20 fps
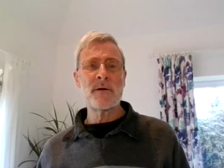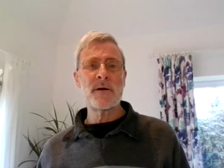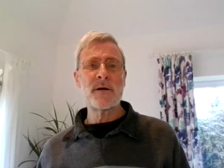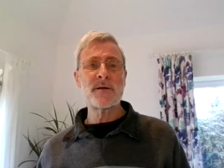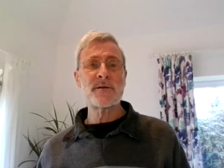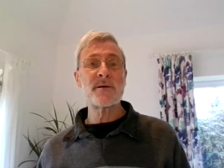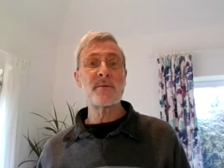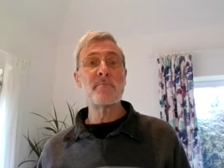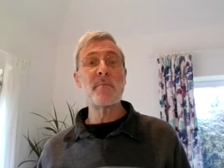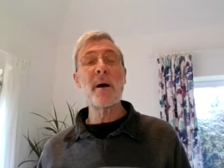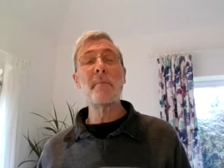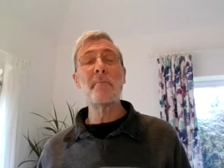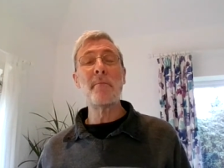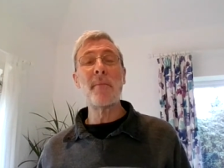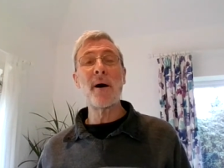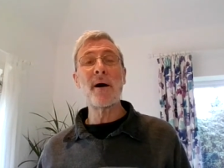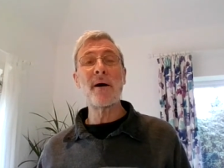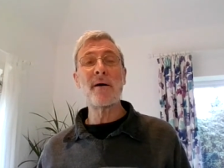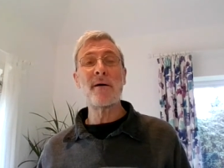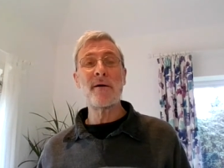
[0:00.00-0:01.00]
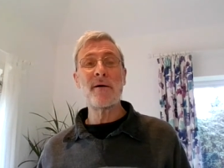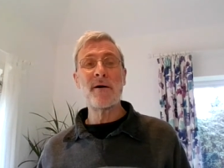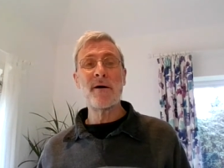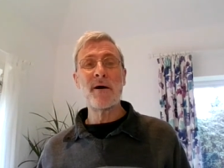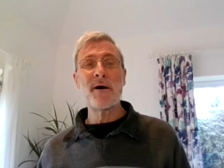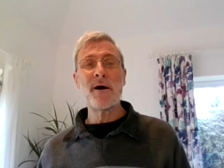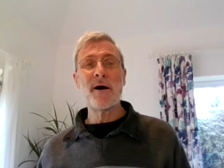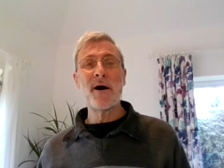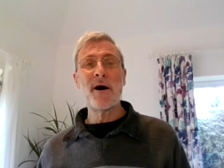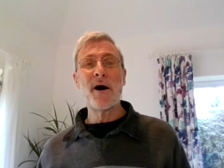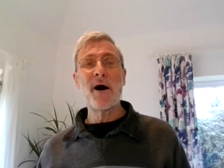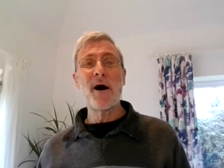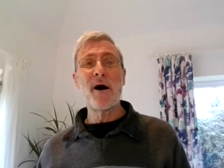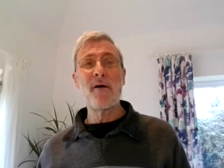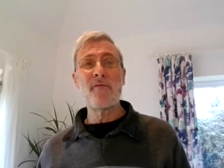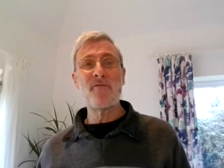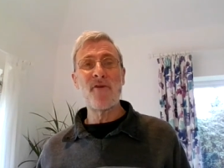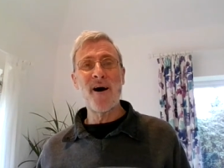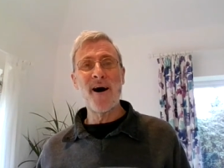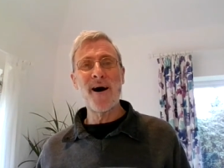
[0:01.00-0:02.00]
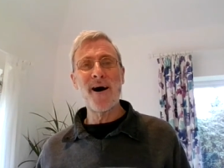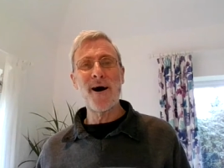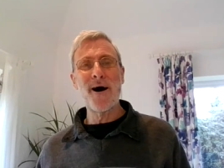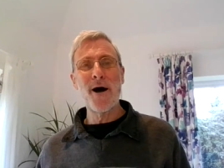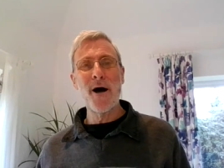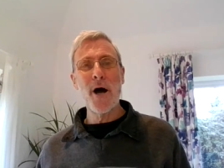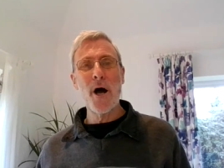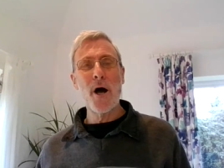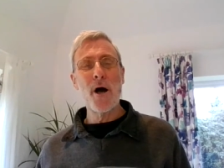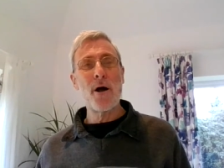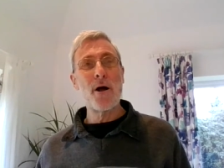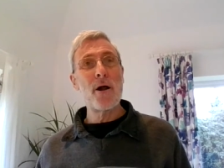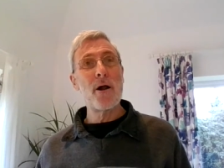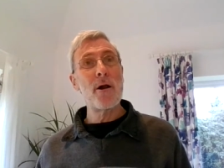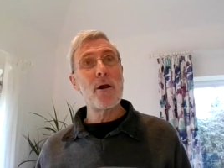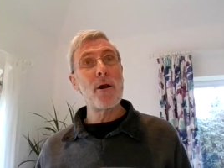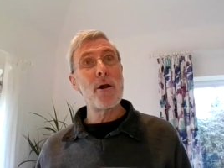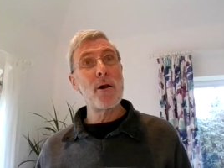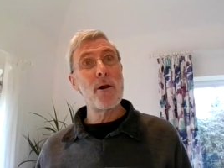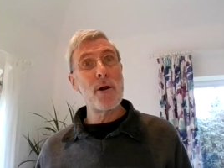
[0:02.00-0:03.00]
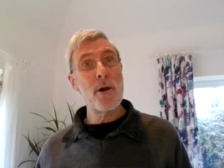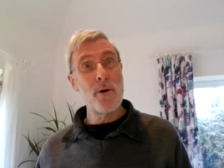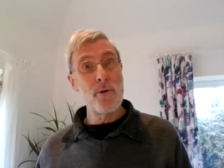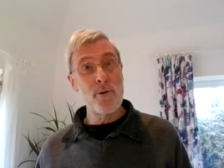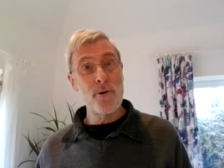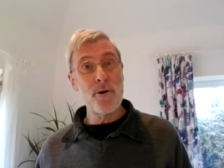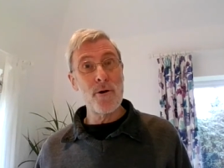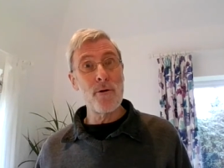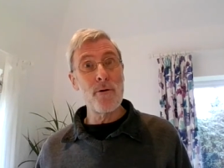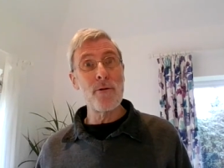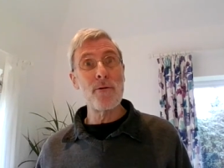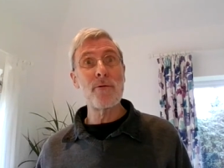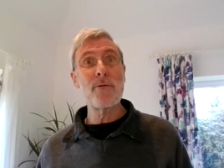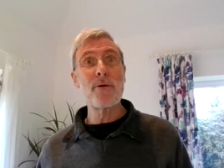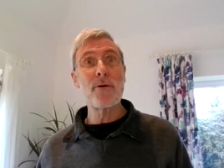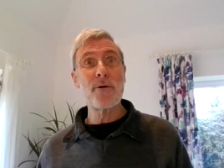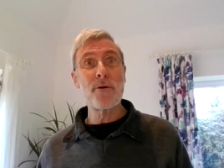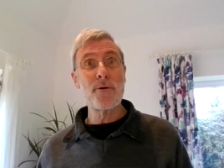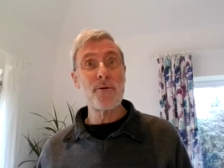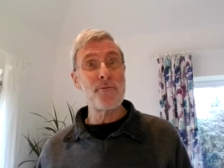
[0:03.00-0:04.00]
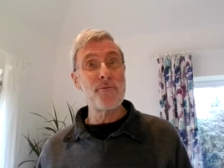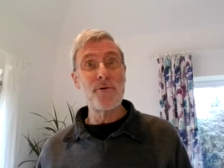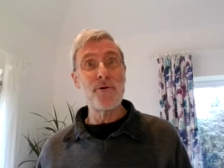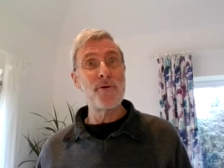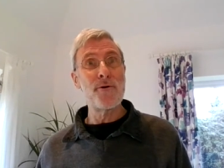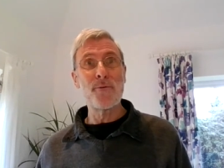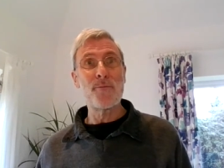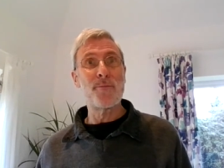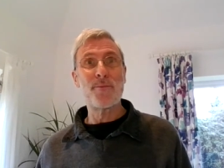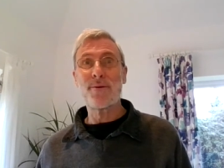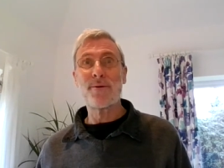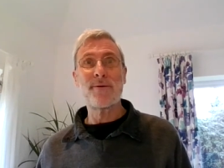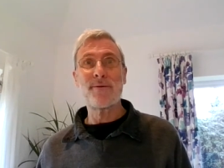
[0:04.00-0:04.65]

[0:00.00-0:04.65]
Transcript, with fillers: as a member of our local group.